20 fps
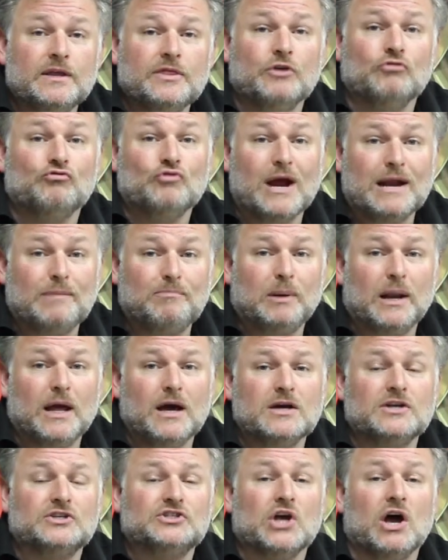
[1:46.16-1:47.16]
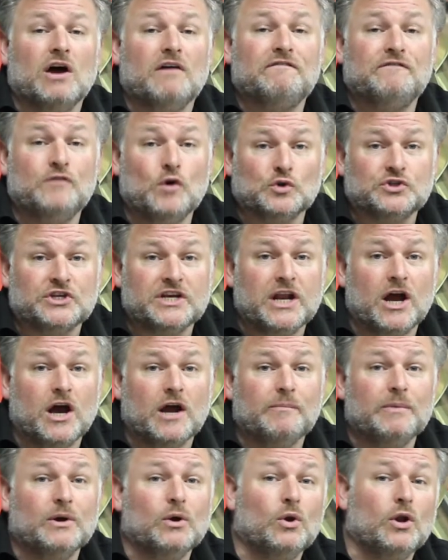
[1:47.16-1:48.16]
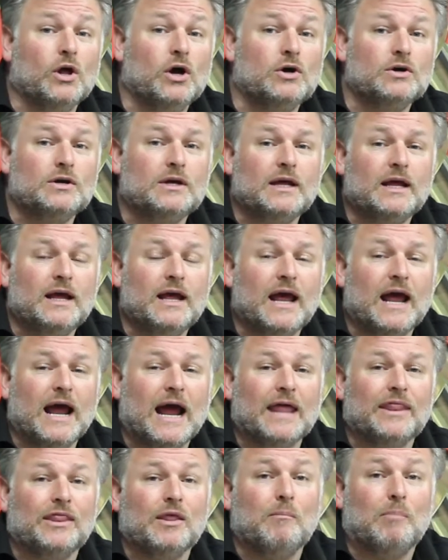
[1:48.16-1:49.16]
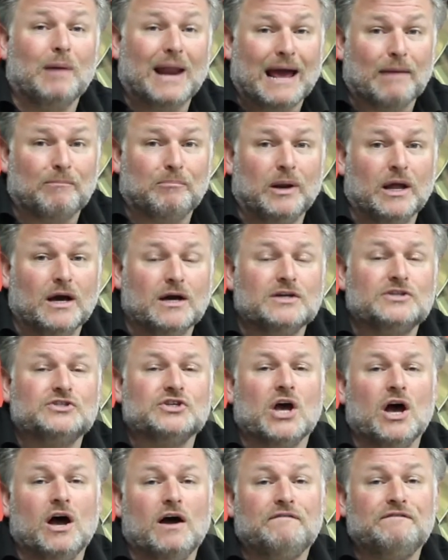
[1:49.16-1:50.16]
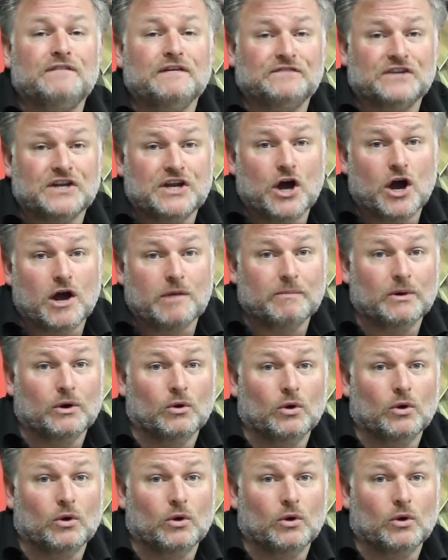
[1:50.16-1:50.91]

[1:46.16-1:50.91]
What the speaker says: The red plugs are 49mm long and the black plugs are 59mm